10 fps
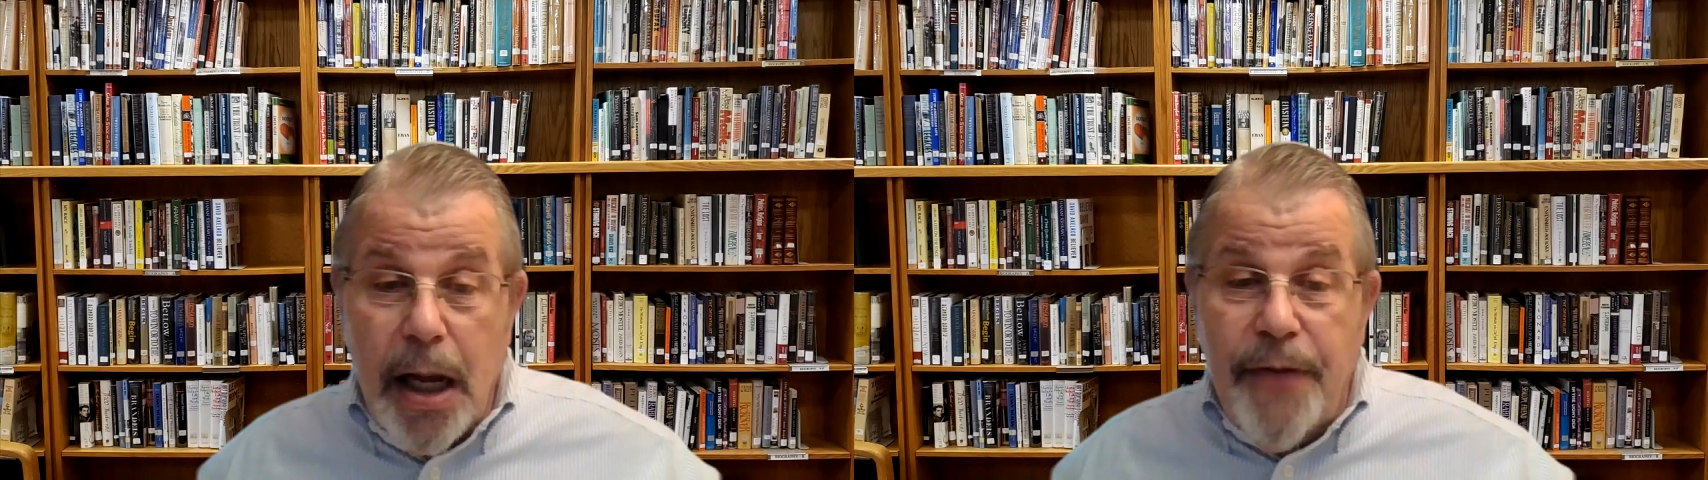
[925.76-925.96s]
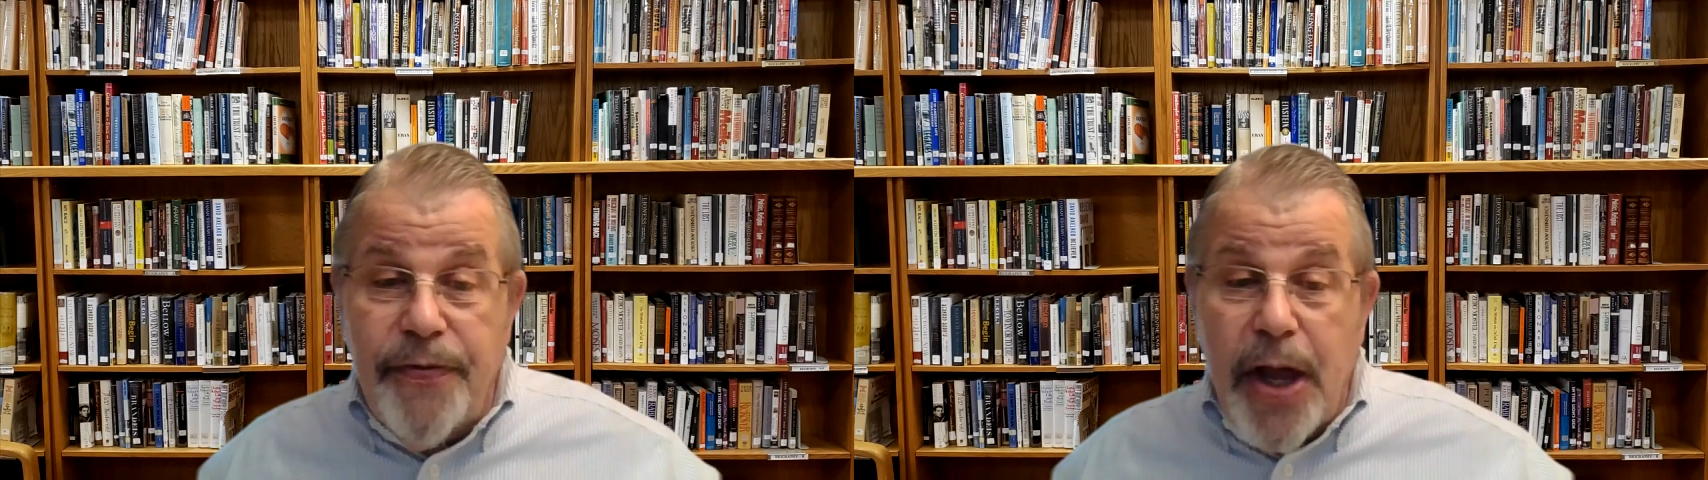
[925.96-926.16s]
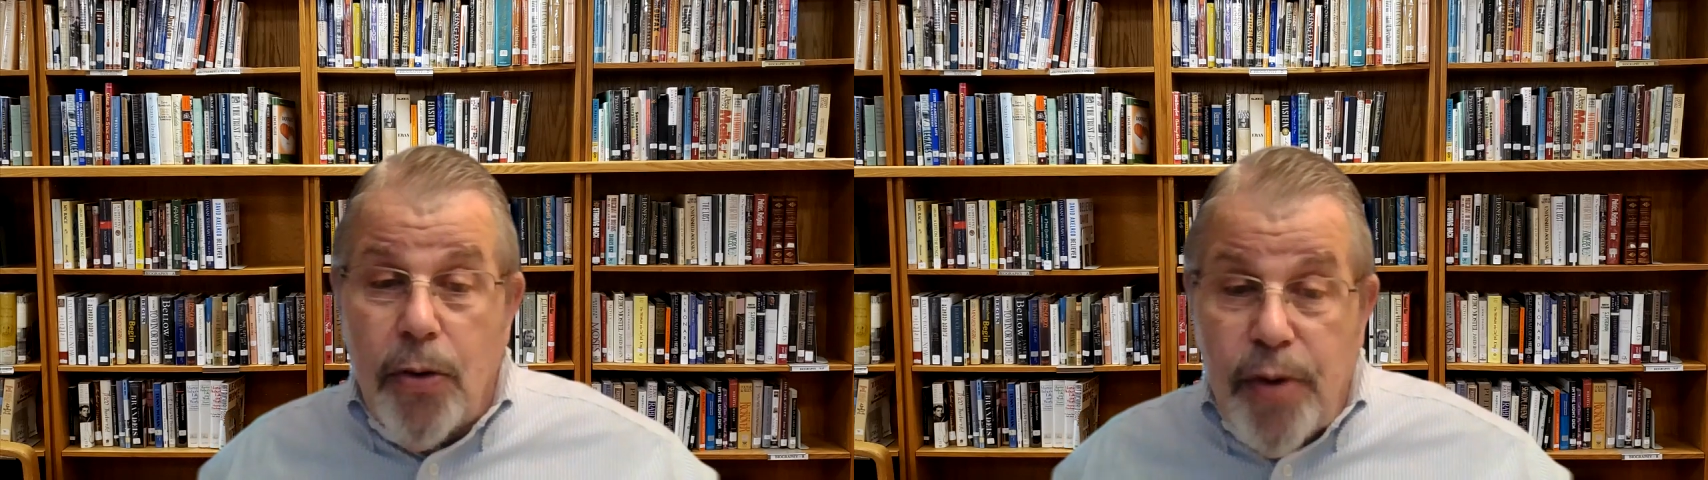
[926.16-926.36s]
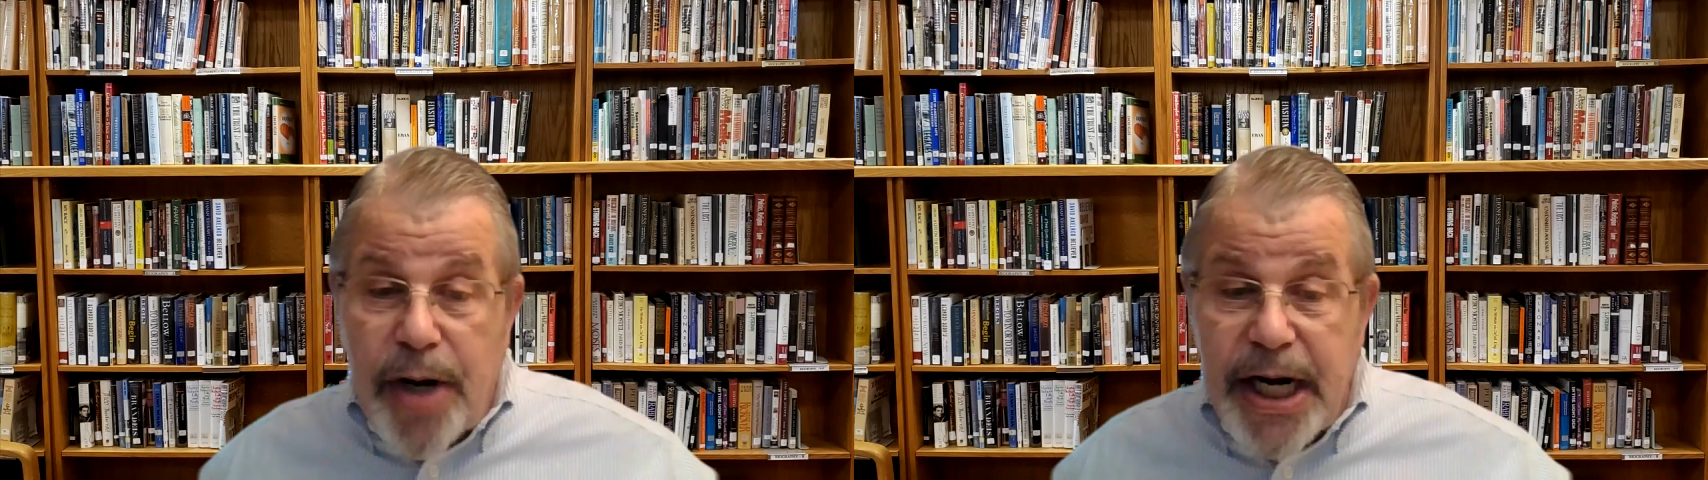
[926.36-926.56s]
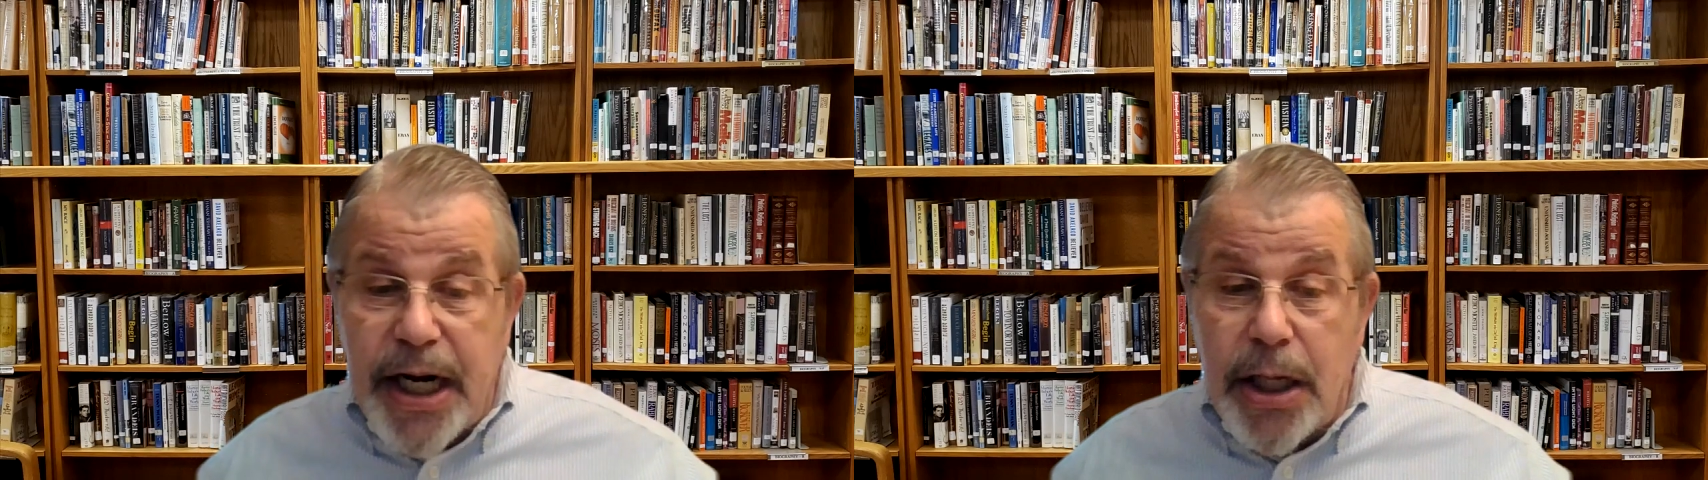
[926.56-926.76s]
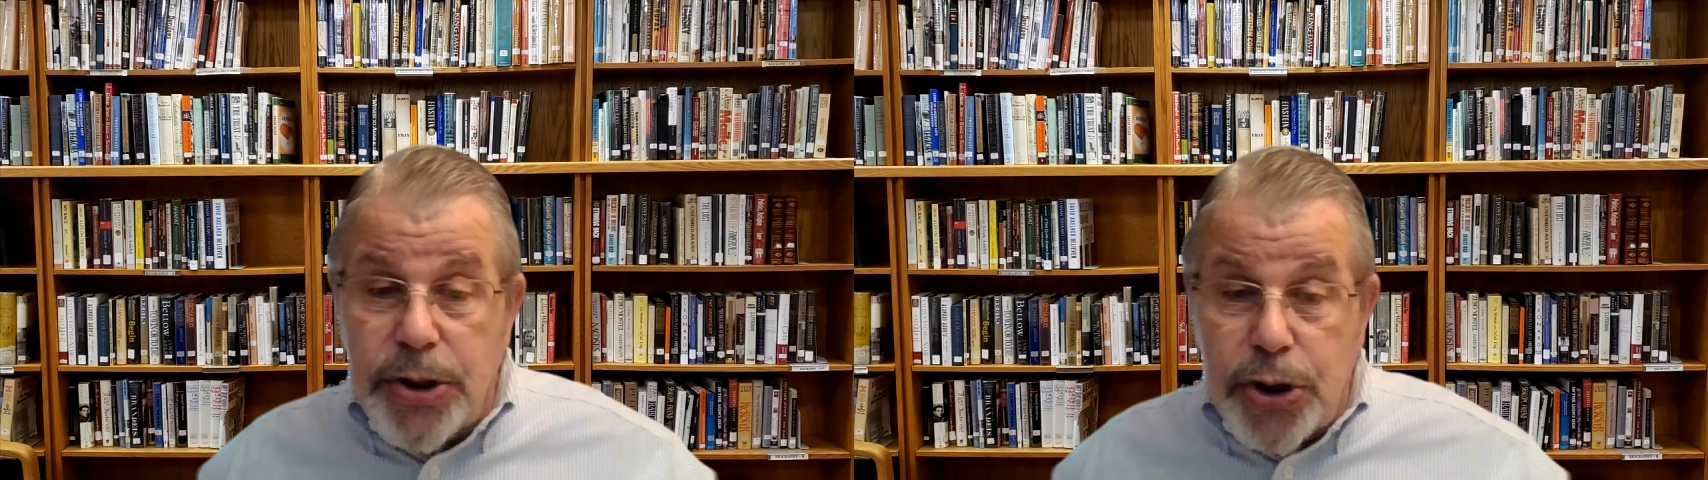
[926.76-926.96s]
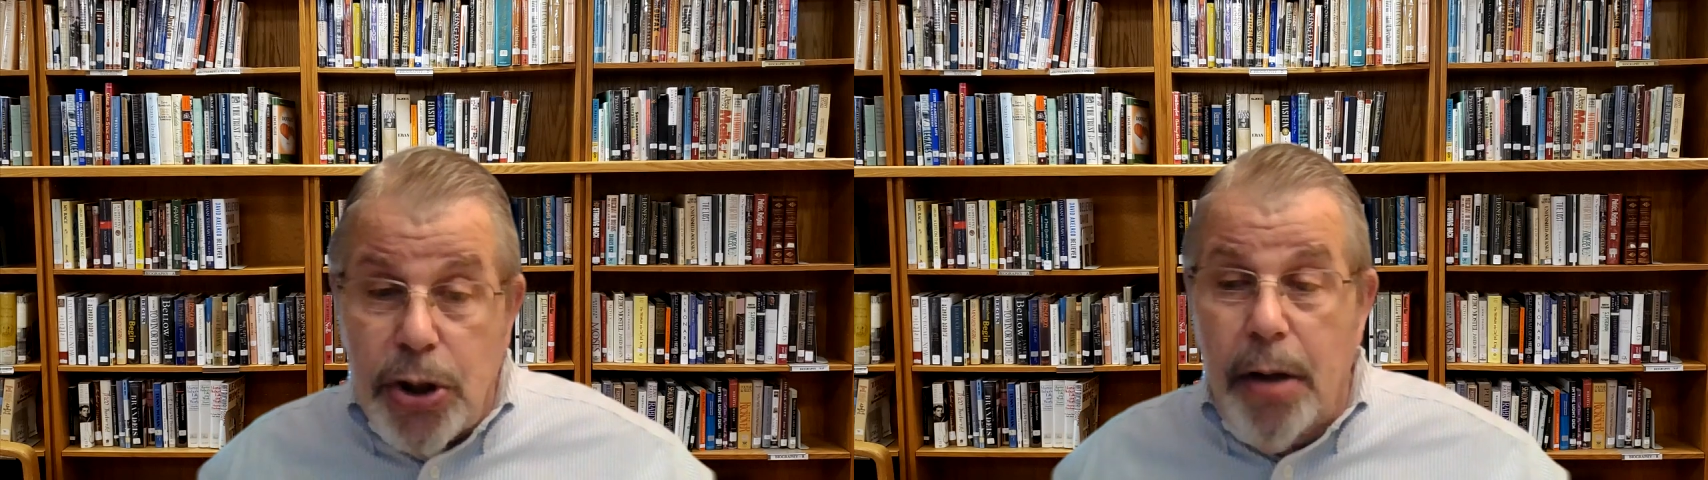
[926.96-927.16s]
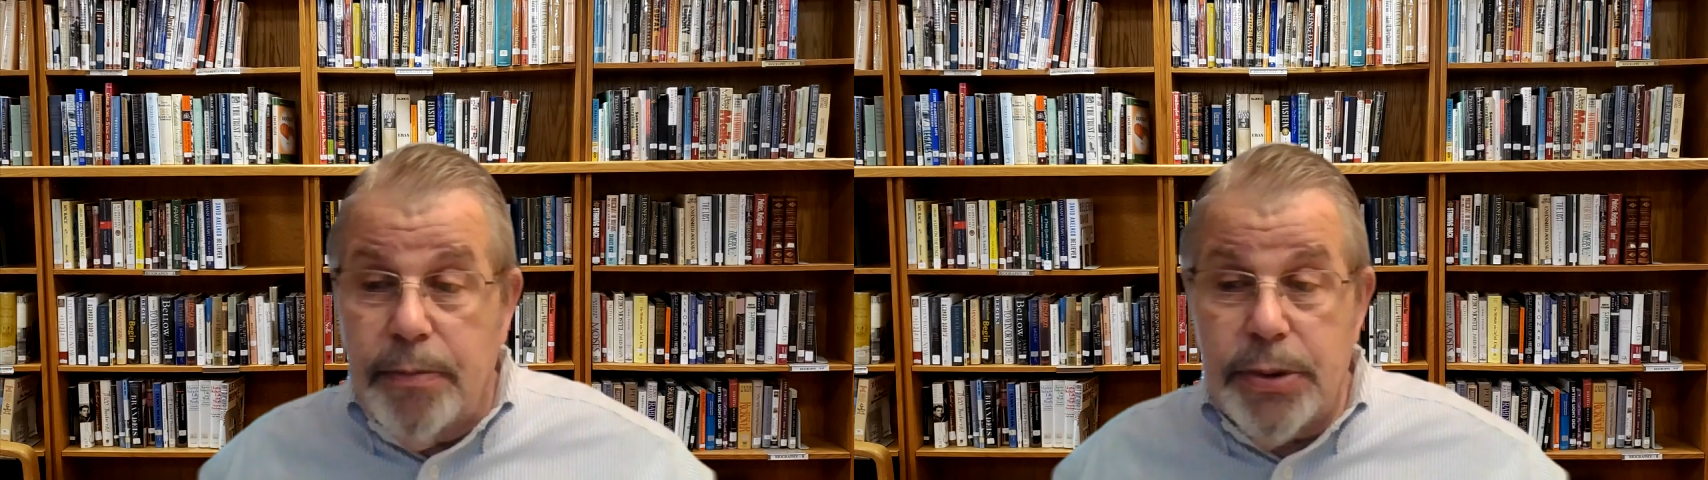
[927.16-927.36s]
and they are reading
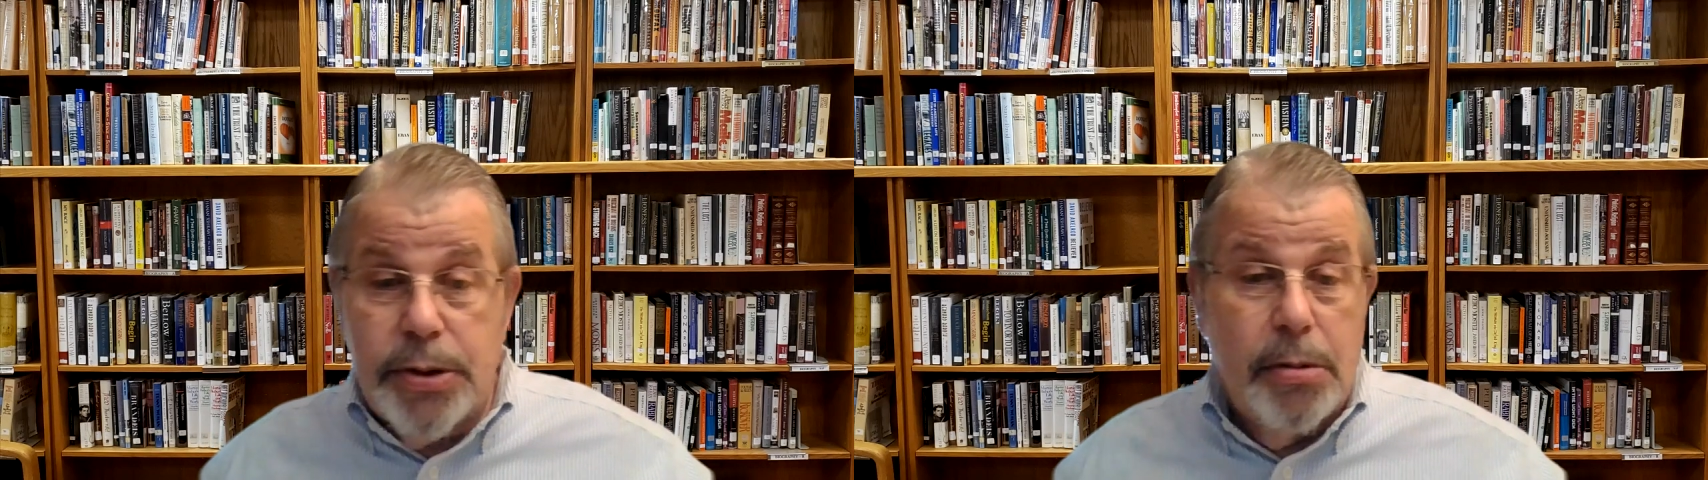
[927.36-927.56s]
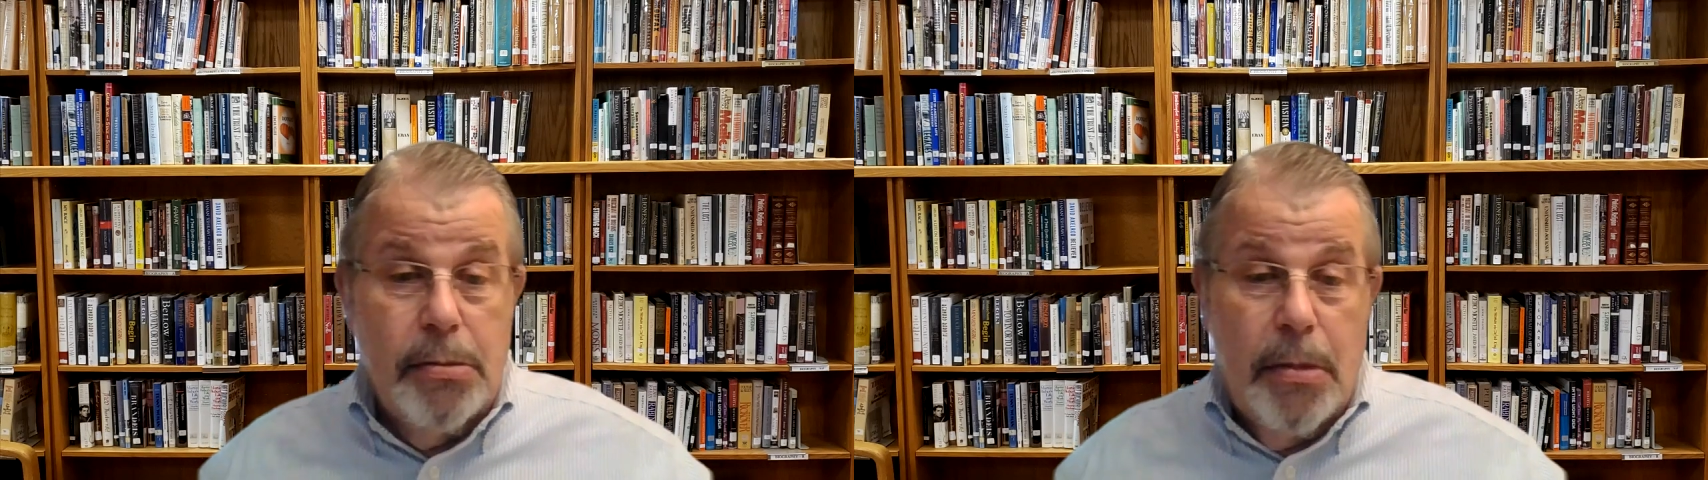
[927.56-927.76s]
Psalms,